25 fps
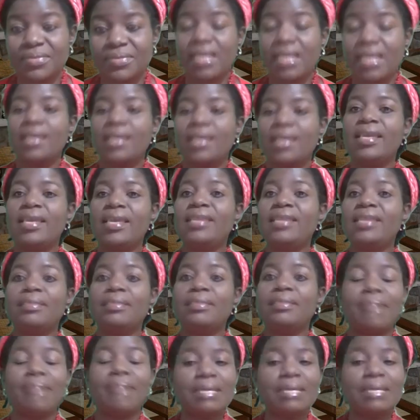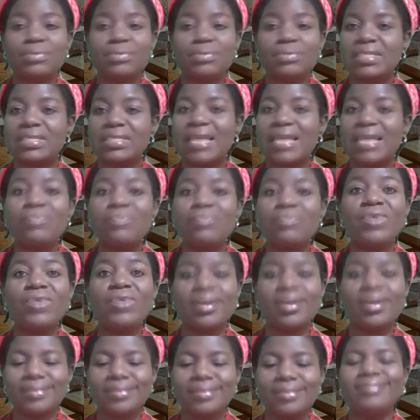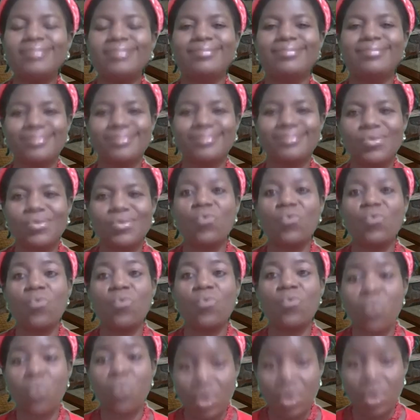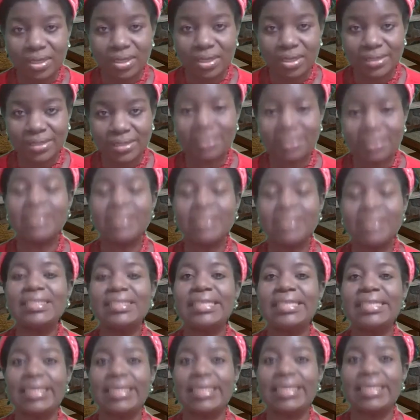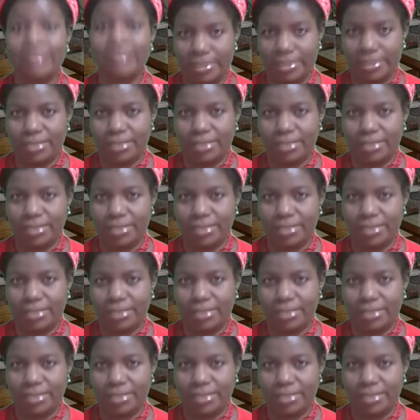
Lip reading: In the Bible, Samuel won kings.